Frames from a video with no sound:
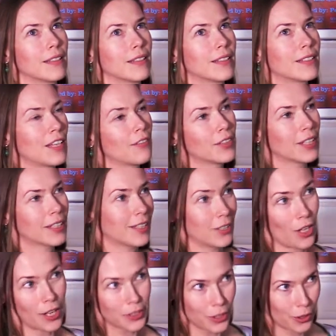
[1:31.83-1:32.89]
it's definitely
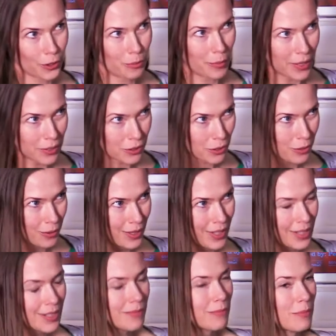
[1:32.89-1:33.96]
not
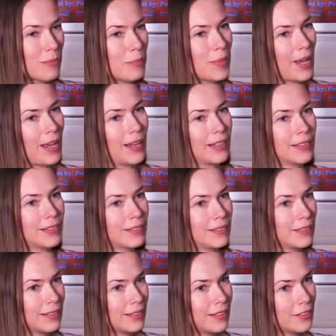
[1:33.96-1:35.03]
documentary, but
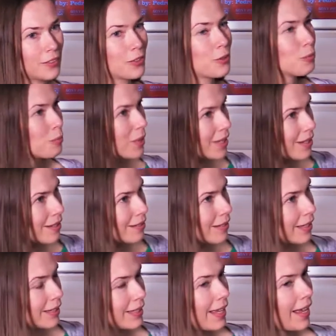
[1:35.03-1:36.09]
to me
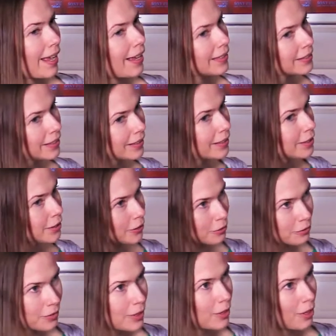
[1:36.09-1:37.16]
it had a little
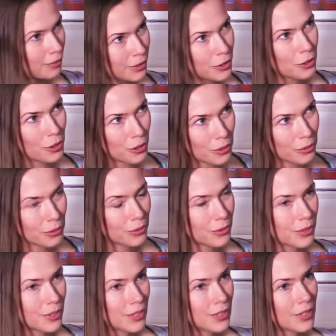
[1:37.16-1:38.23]
feel of it too.
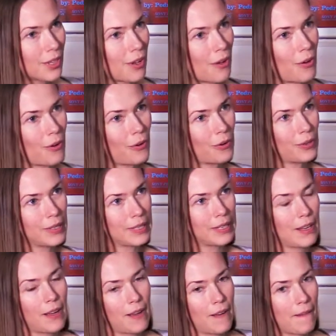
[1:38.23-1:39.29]
So
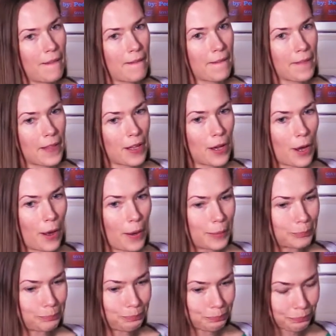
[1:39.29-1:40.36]

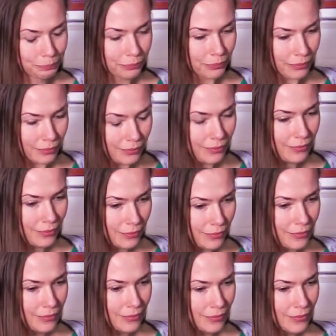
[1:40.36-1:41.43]
yeah,
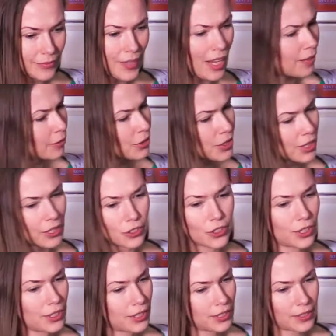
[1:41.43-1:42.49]
I would say
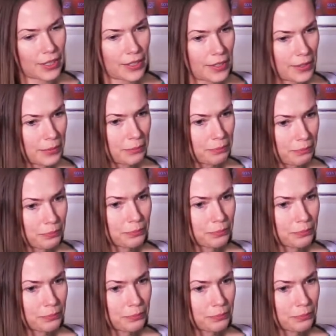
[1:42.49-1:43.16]
just yeah,